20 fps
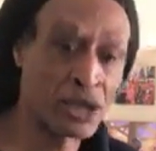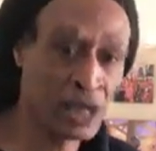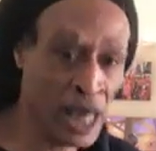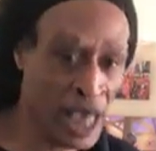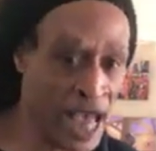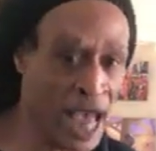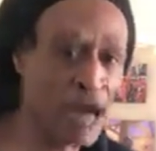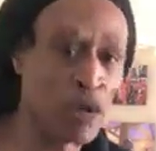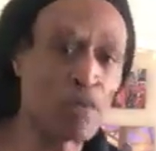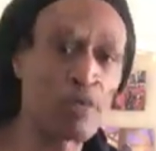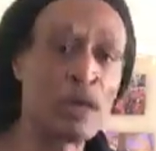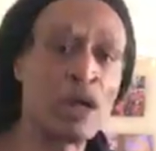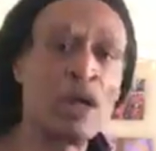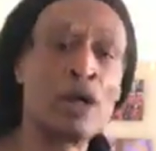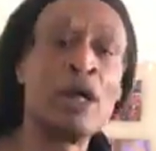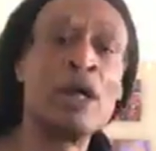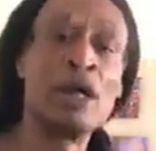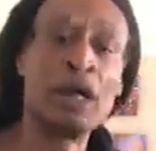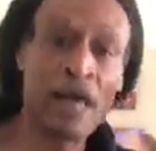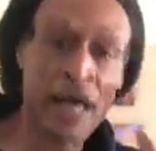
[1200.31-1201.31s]
into the
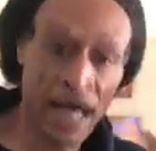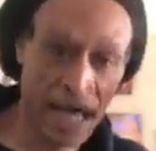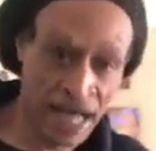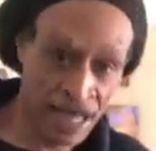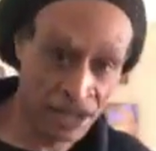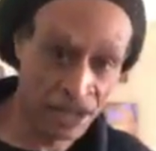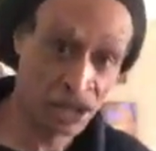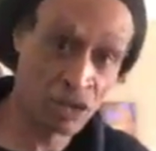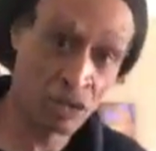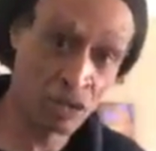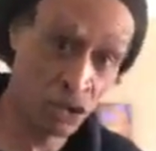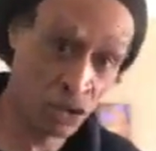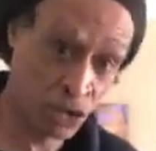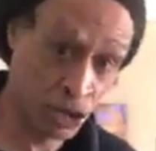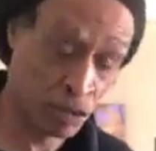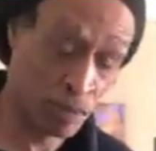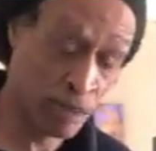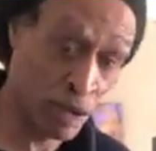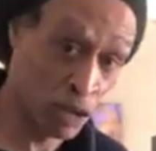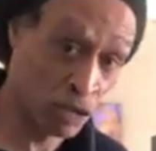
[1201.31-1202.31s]
output. as
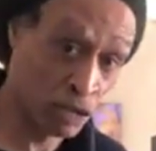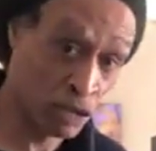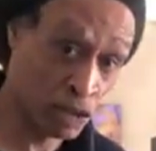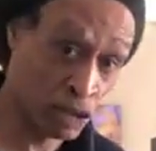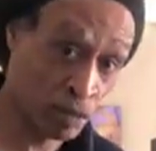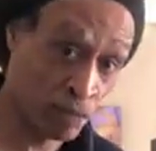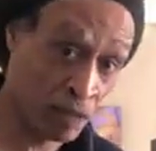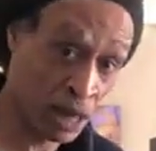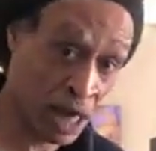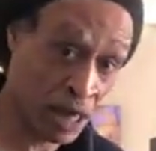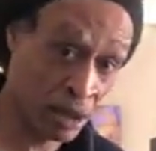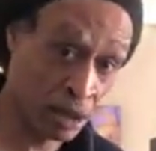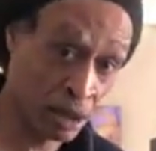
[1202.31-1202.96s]
it was supposed